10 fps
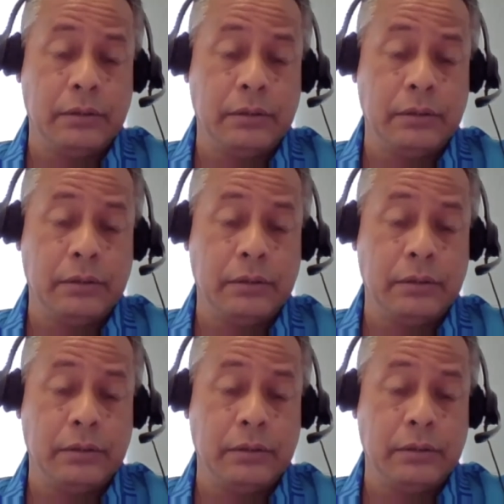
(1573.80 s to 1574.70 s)
they
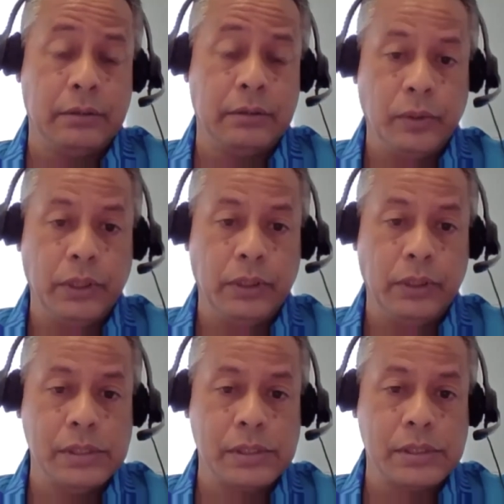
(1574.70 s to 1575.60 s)
know a lot of that
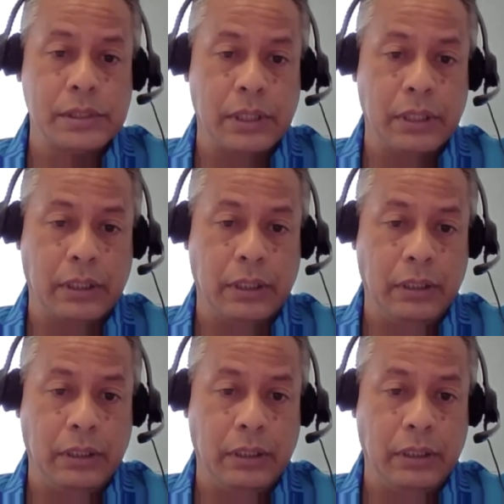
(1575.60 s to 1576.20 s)
already but